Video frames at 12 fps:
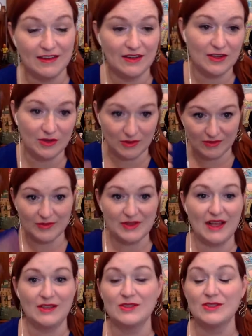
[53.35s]
you know, I'm
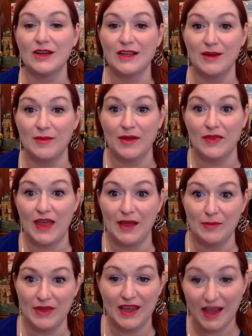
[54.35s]
glad you're talking about
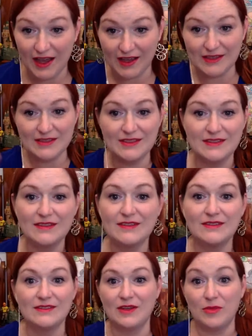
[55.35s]
that because
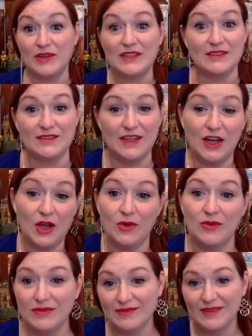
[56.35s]
nobody, t you know,